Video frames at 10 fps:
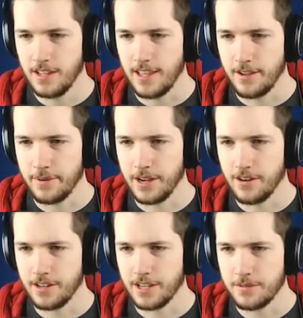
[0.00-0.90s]
Yeah, there we
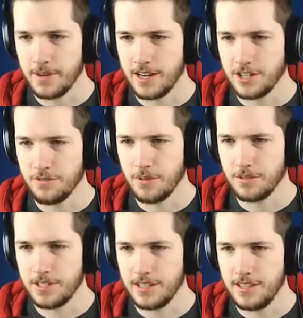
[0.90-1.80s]
go. Okay, so we gotta actually
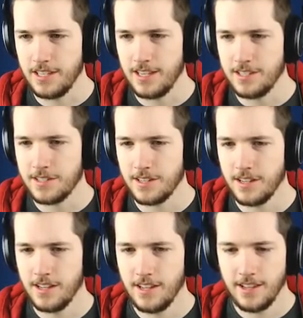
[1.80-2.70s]
rotate these.
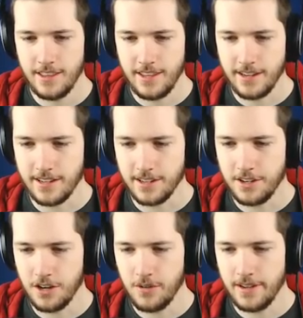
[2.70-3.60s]
There you
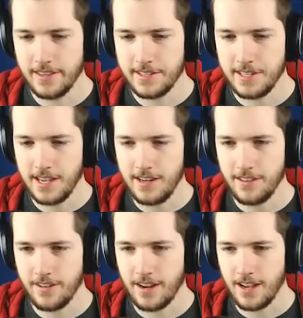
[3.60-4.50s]
go. And let's get
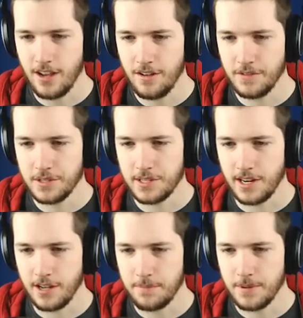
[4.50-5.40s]
another hovel
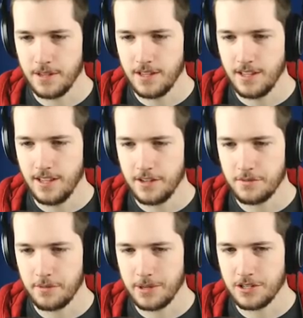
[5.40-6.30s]
set up. I
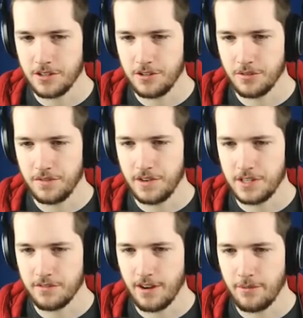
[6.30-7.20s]
just want to make sure the door is
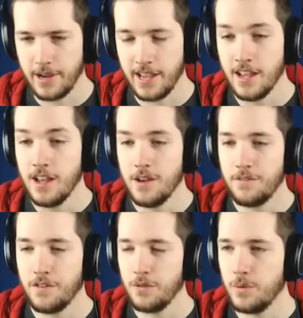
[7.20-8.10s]
facing the right way
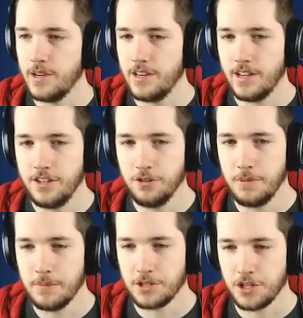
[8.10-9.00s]
for when uh, new
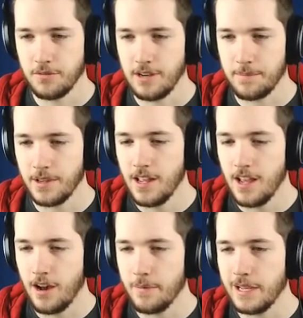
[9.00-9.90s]
people show up.
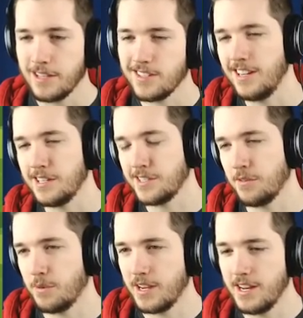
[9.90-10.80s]
Uh, we also need to
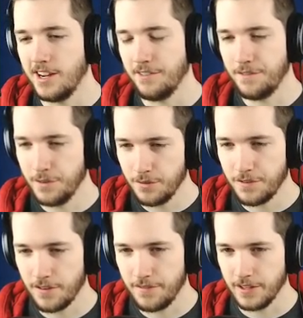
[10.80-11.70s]
start working on food
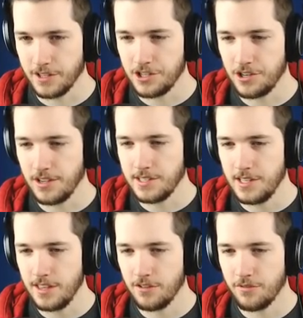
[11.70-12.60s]
for our village. So you can
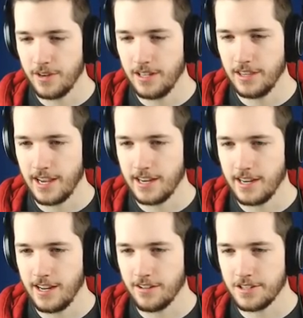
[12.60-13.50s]
see the green land
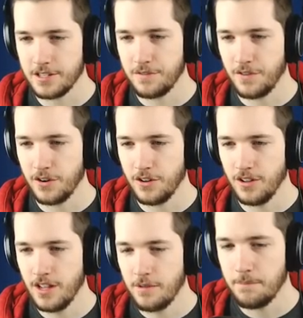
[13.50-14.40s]
in here. This is
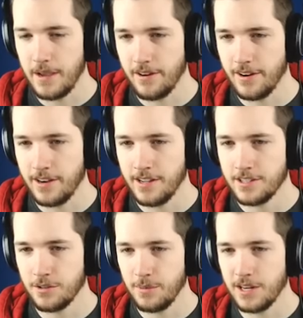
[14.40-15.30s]
fertile, barren.
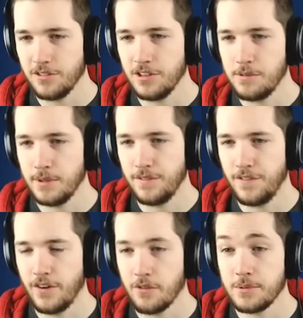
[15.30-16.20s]
So we can only build
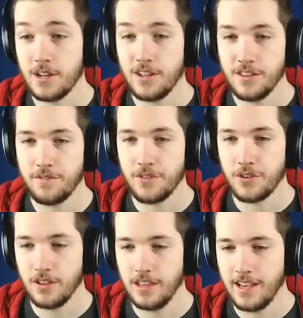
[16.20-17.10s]
farms on the
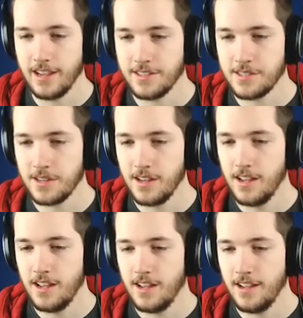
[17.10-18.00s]
fertile lands.
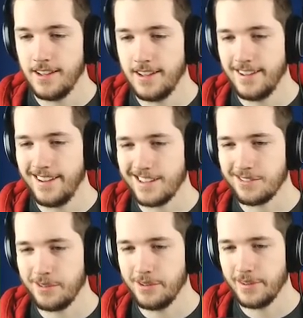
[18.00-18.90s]
Uh, yeah,
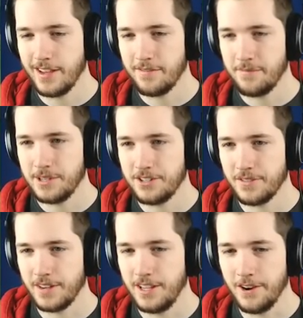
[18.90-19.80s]
so we don't really have much
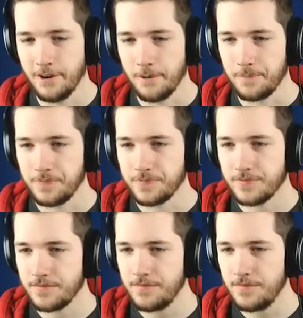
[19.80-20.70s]
over here.
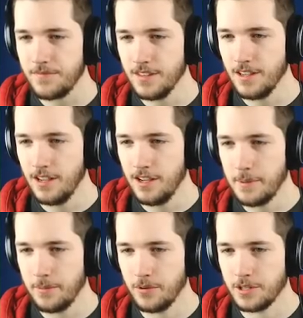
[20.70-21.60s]
Uh,
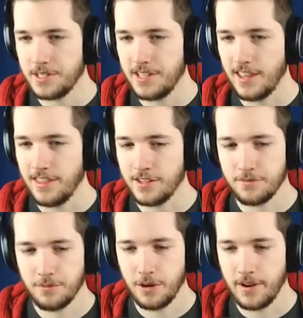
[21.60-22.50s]
maybe we'll extend
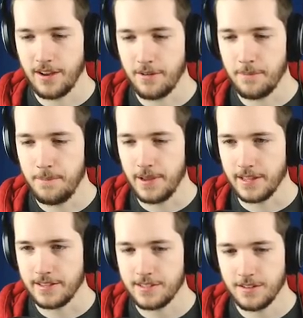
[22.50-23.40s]
this road out a
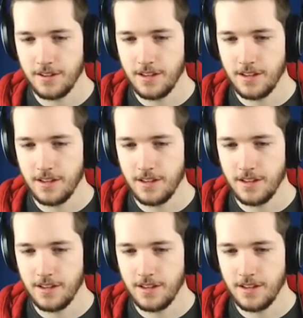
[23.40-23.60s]
bit.